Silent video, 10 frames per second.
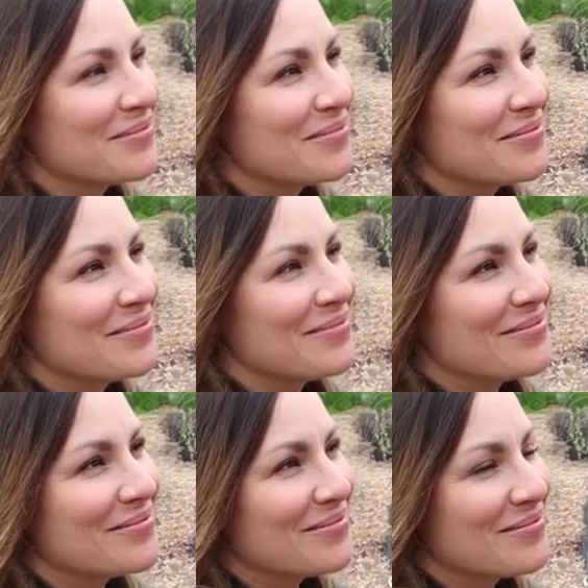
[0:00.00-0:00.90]

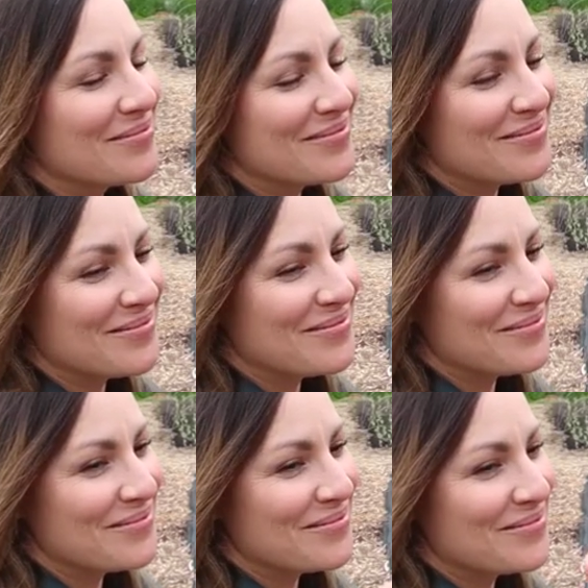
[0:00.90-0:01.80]

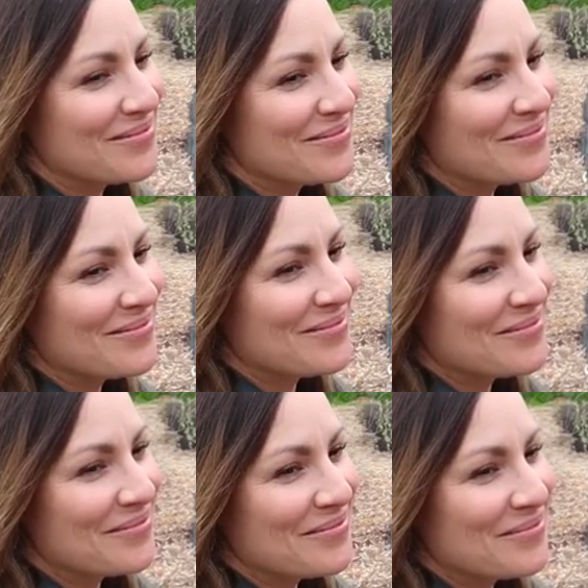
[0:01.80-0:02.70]

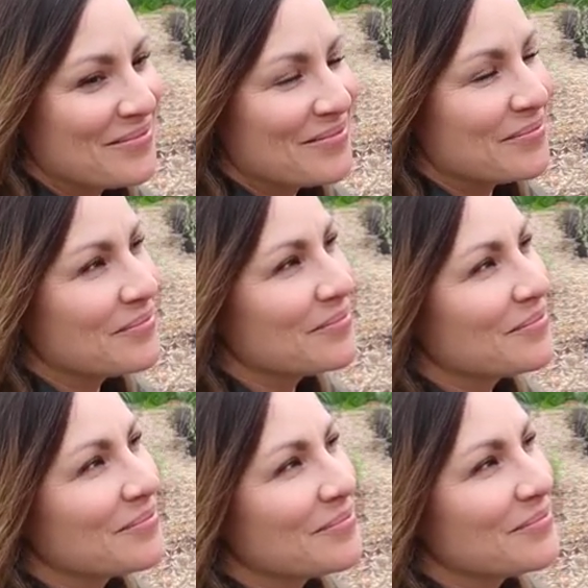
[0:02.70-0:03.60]

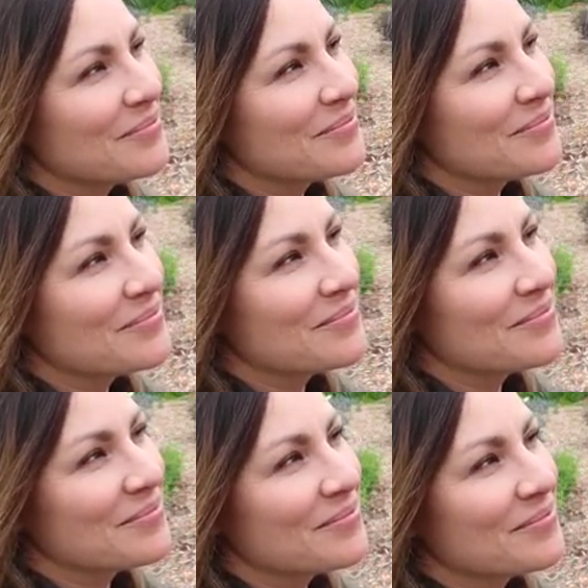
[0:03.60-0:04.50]

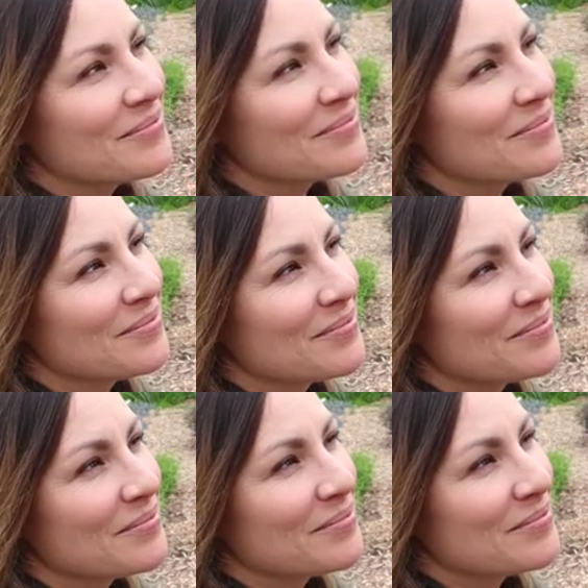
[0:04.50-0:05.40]

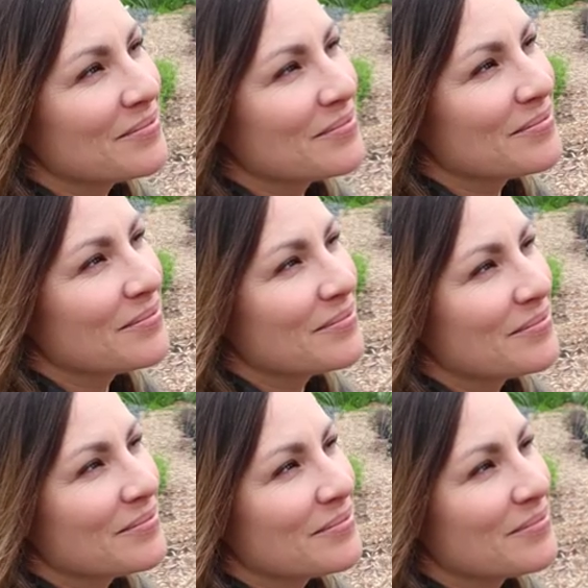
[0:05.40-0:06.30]

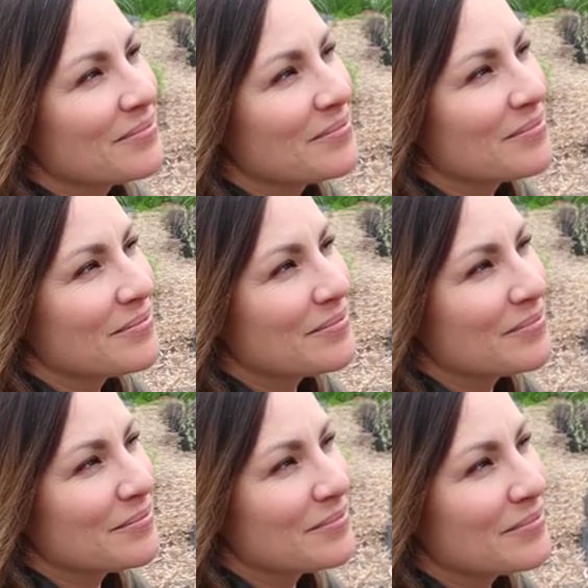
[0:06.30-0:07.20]

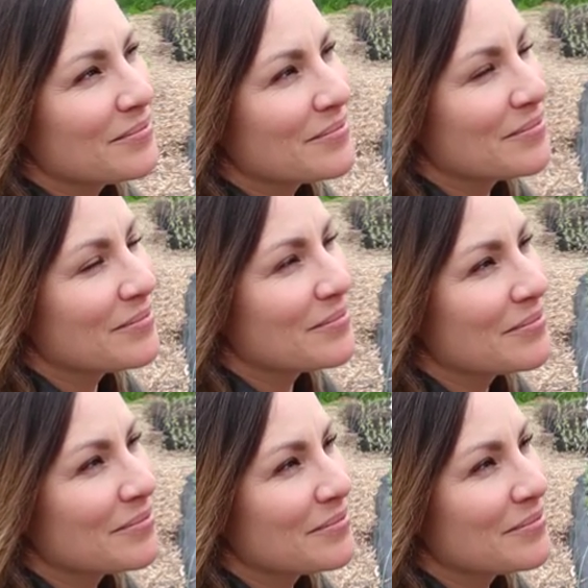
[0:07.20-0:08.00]
The person shown says nothing.